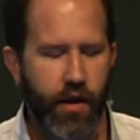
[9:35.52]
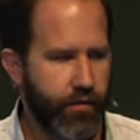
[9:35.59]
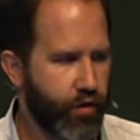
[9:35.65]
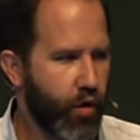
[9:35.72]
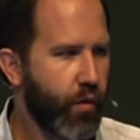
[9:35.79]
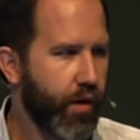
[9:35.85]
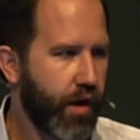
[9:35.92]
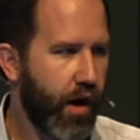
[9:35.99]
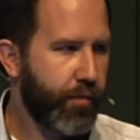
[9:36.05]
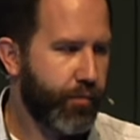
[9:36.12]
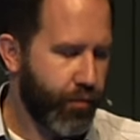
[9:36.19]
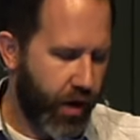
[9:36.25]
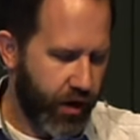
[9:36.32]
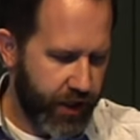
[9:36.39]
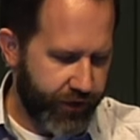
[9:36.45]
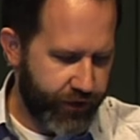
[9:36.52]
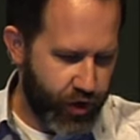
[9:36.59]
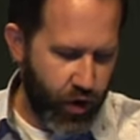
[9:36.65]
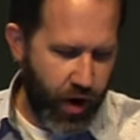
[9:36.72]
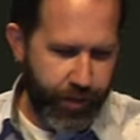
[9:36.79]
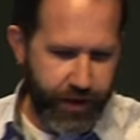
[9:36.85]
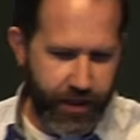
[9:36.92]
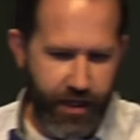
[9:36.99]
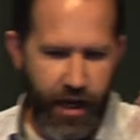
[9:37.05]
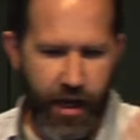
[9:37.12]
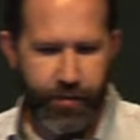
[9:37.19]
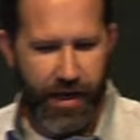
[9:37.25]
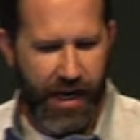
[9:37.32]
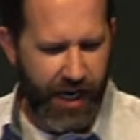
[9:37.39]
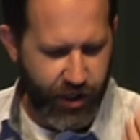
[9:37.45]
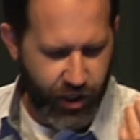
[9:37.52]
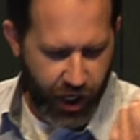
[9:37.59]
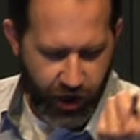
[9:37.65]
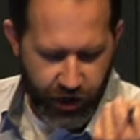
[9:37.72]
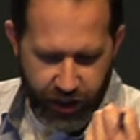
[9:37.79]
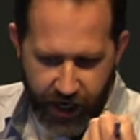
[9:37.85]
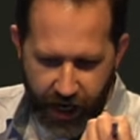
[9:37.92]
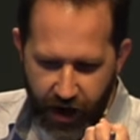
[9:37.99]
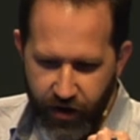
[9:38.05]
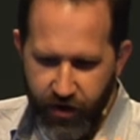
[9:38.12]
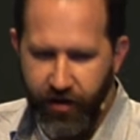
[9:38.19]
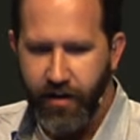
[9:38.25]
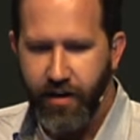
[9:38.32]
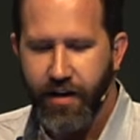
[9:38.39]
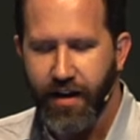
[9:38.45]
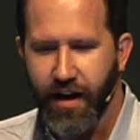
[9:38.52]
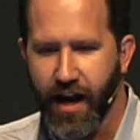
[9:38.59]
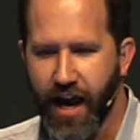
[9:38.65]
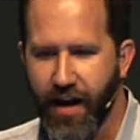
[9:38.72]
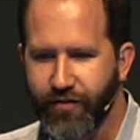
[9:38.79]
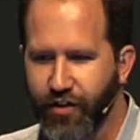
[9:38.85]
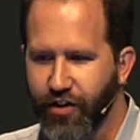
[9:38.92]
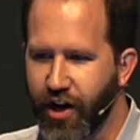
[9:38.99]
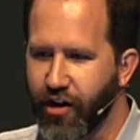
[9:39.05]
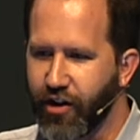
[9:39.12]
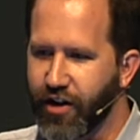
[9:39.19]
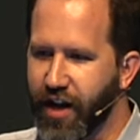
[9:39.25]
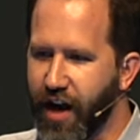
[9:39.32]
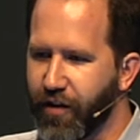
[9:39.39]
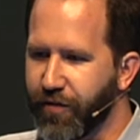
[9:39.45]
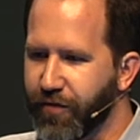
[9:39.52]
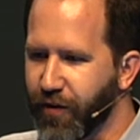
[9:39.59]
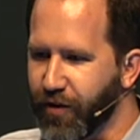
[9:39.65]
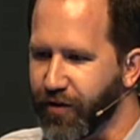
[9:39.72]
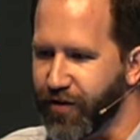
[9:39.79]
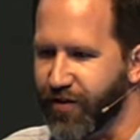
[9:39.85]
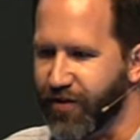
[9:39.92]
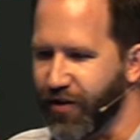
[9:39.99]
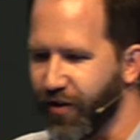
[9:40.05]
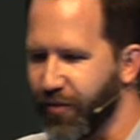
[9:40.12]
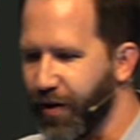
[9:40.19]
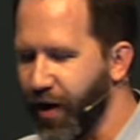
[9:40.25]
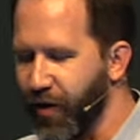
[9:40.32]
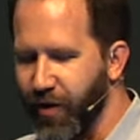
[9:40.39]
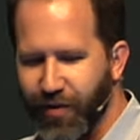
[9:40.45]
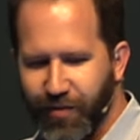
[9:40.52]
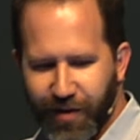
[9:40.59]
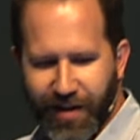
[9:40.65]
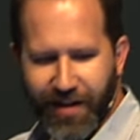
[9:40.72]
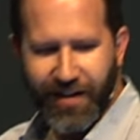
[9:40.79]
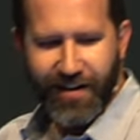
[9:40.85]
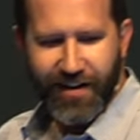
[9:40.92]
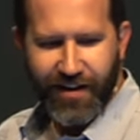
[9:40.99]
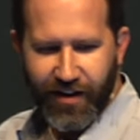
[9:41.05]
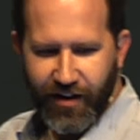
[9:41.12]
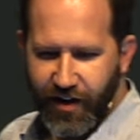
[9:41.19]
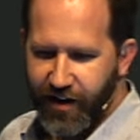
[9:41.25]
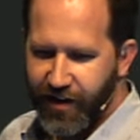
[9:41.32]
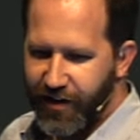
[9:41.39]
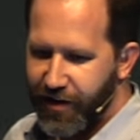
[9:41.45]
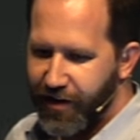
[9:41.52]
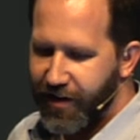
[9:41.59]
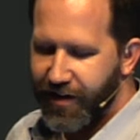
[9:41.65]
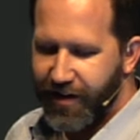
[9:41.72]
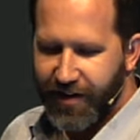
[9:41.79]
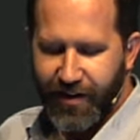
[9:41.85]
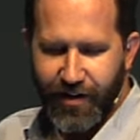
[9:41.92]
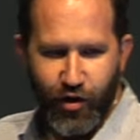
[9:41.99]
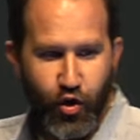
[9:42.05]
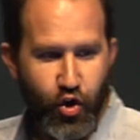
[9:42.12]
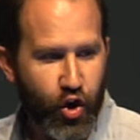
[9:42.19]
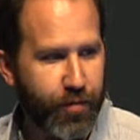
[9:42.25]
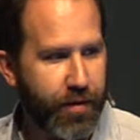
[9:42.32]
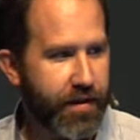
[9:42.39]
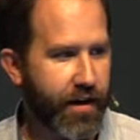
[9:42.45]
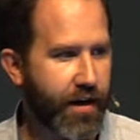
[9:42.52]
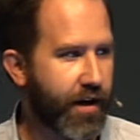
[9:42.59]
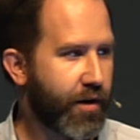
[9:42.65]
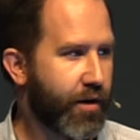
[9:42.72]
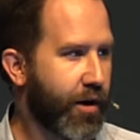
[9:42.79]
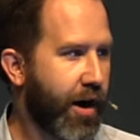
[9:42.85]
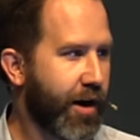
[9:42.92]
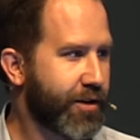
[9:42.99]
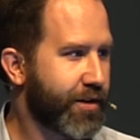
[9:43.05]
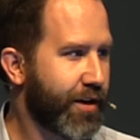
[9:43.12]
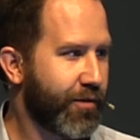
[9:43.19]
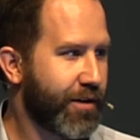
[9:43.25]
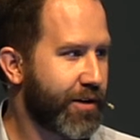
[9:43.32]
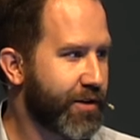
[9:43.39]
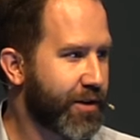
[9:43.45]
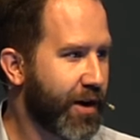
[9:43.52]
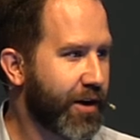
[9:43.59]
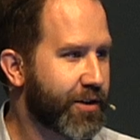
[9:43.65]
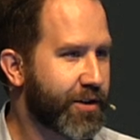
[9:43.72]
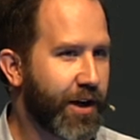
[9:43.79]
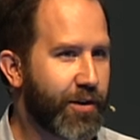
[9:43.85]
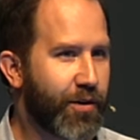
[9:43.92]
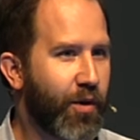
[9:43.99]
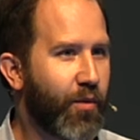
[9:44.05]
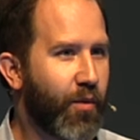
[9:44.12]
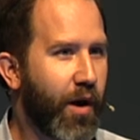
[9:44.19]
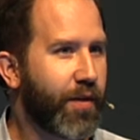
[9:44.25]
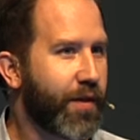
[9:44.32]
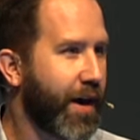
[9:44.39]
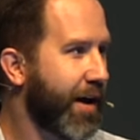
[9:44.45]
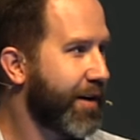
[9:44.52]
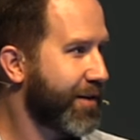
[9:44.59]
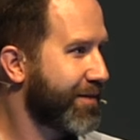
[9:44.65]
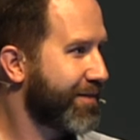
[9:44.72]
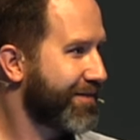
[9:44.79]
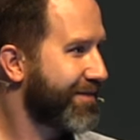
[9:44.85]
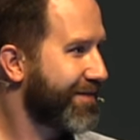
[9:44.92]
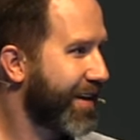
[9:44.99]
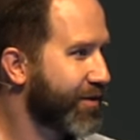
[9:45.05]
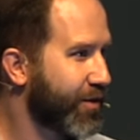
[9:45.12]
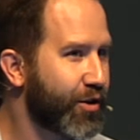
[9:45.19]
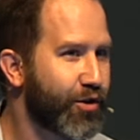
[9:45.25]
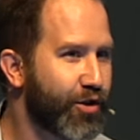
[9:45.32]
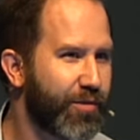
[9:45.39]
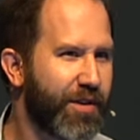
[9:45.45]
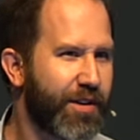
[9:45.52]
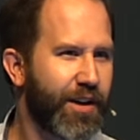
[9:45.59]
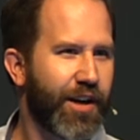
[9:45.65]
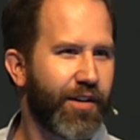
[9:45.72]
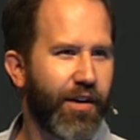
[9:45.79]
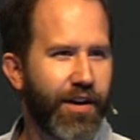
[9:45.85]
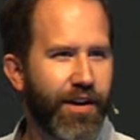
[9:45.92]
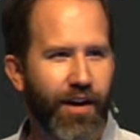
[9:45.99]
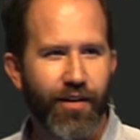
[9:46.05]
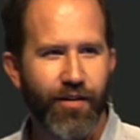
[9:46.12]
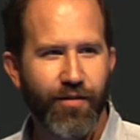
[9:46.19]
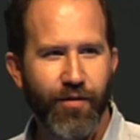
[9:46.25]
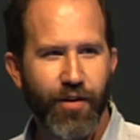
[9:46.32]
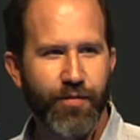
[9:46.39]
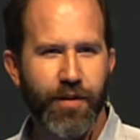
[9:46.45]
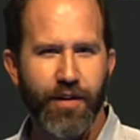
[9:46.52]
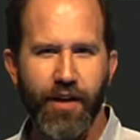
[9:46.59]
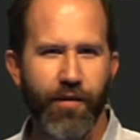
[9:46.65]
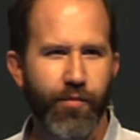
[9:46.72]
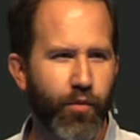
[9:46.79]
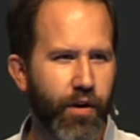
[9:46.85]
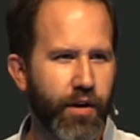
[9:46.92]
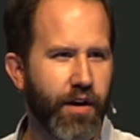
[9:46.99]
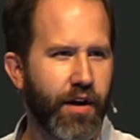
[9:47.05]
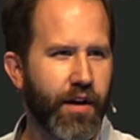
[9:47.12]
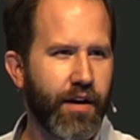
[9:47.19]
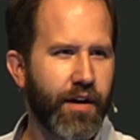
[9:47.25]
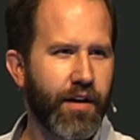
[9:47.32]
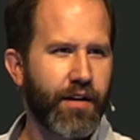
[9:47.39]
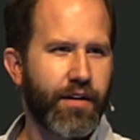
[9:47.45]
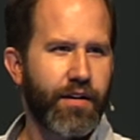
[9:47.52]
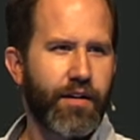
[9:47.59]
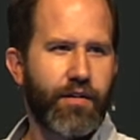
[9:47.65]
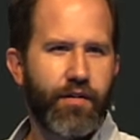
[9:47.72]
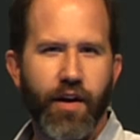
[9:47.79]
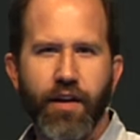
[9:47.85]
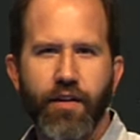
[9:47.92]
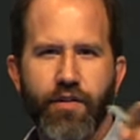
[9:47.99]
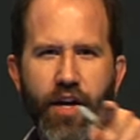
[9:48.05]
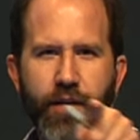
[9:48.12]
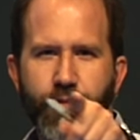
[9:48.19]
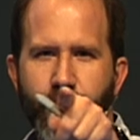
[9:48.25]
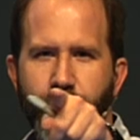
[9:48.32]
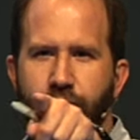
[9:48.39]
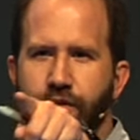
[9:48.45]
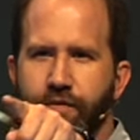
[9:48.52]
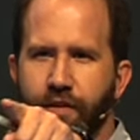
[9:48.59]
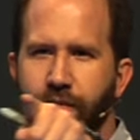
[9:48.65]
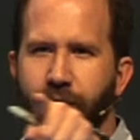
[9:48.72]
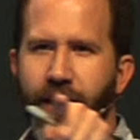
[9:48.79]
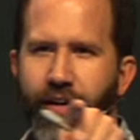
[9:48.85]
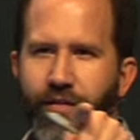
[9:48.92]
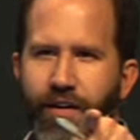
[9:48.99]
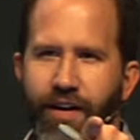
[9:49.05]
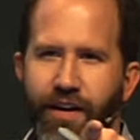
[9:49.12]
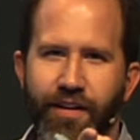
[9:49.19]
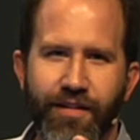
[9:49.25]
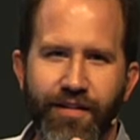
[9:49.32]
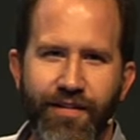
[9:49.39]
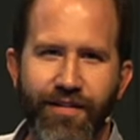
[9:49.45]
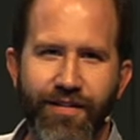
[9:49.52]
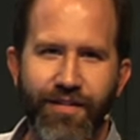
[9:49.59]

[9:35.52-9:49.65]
Don't worry, I'll lift you up at the end, but I got to tear you down. I have to tear you down first, so bear with me. Okay. You should be thinking, gosh, that really sucks, and I don't want that. That's what you should be thinking right now. Where's my type 1 guy at? Right? Type 2s, you feel bad right now?